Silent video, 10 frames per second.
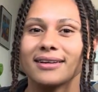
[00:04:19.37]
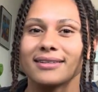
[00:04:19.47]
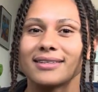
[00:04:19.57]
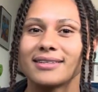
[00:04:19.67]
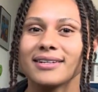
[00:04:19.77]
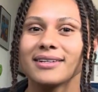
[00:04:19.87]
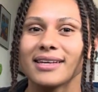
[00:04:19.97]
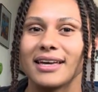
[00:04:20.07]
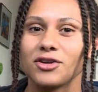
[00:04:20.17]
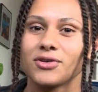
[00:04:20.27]
still
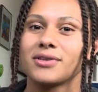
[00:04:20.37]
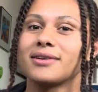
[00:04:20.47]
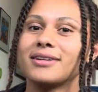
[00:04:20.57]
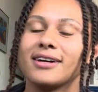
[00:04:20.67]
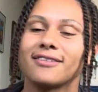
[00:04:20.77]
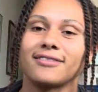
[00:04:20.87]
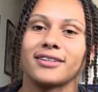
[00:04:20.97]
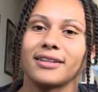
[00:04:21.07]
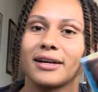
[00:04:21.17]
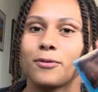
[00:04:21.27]
interested enough
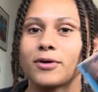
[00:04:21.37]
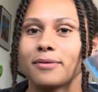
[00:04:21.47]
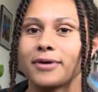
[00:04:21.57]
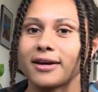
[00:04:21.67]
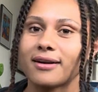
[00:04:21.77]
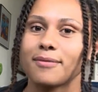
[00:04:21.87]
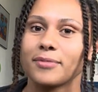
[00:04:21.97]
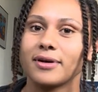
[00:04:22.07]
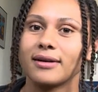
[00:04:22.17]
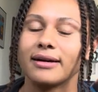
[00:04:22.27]
to like want to pick it up
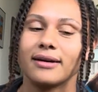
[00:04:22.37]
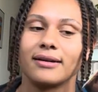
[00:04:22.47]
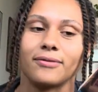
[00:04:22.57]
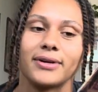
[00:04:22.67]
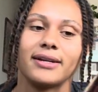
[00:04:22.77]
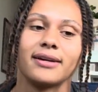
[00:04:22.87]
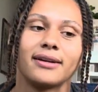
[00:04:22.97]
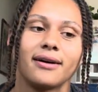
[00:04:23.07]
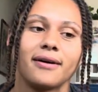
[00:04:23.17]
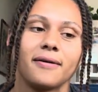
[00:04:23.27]
and read it